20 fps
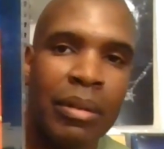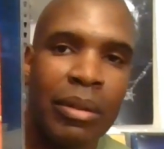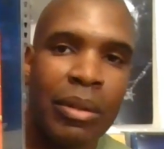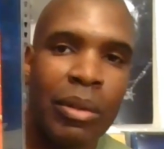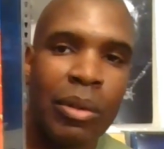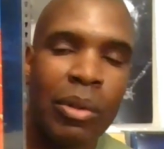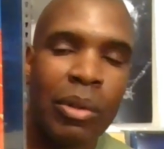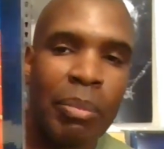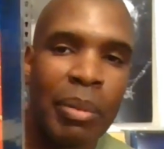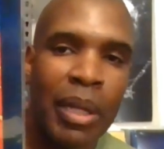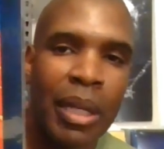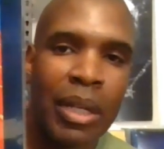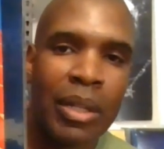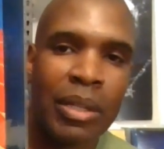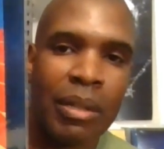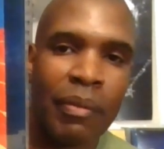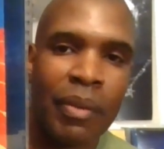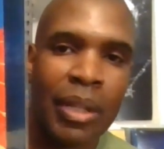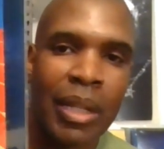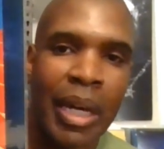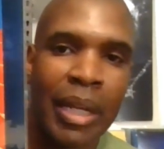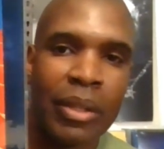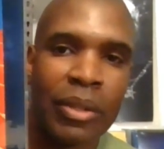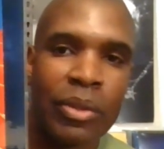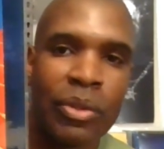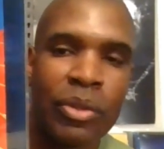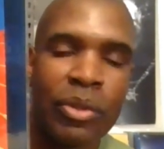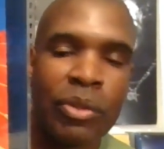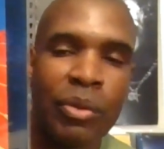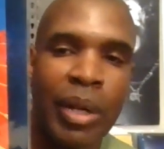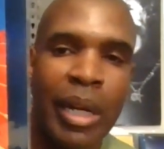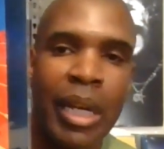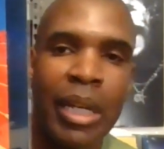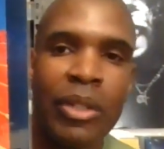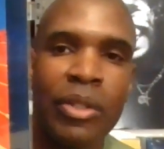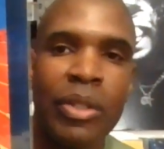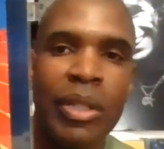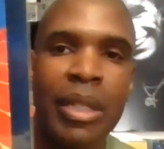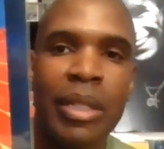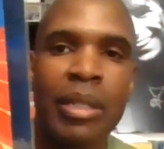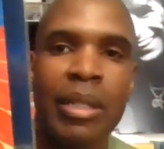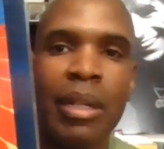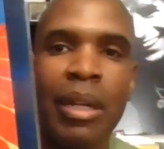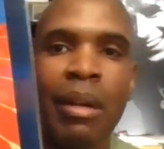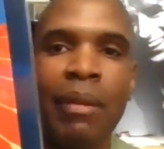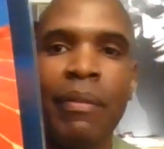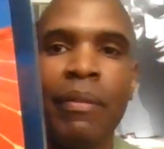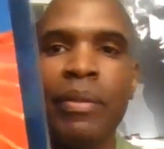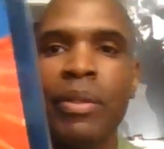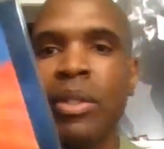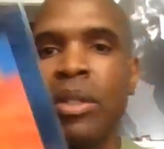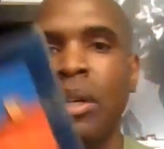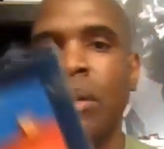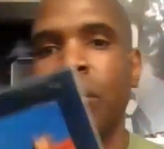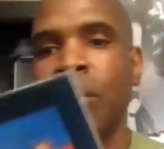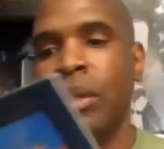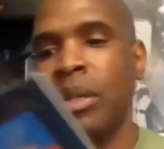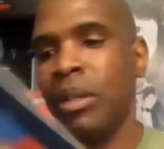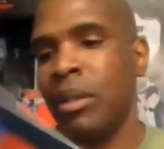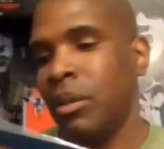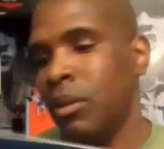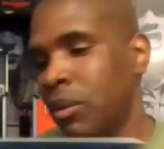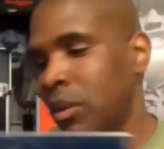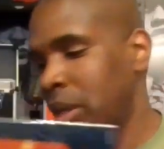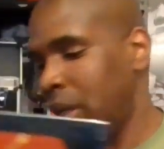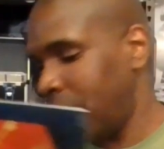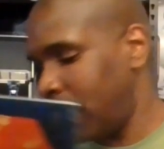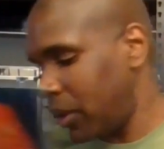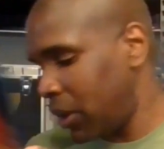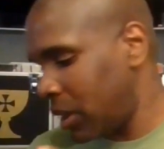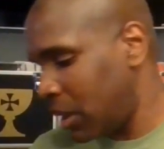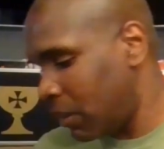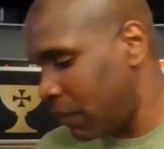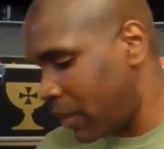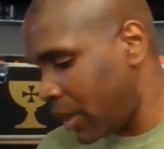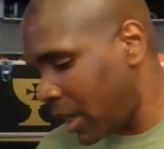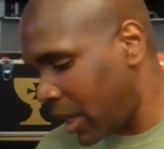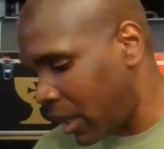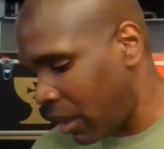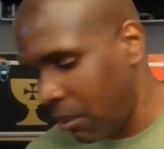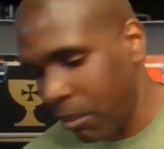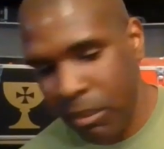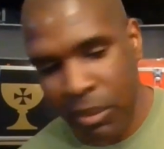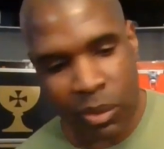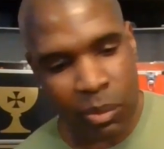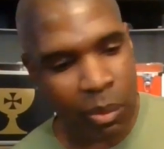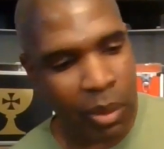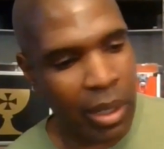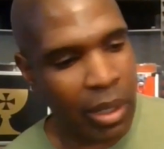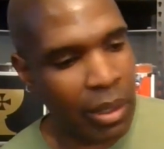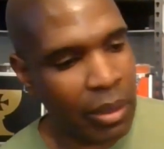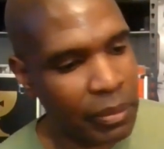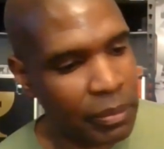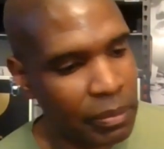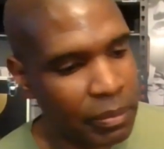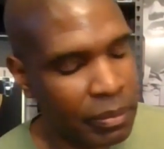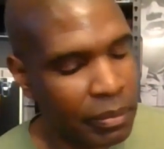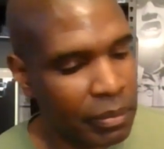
cool piece. If you like the strangeness of Sunra, you'll definitely love that album as well.